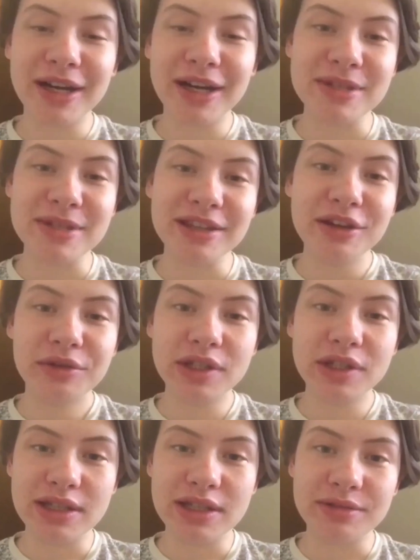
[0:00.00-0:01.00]
name is Leo,
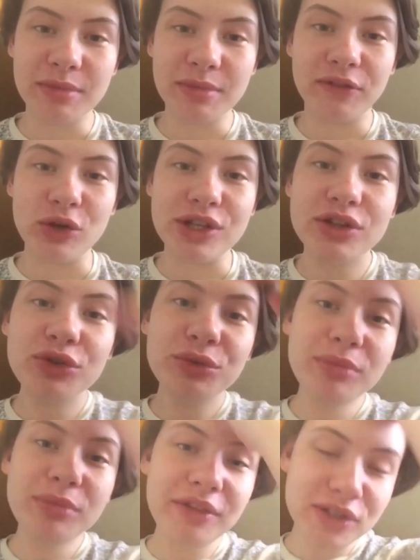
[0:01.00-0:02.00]
and this is my voice, two
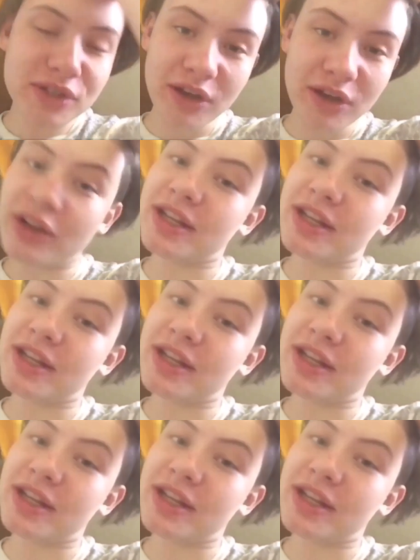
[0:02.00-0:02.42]
months on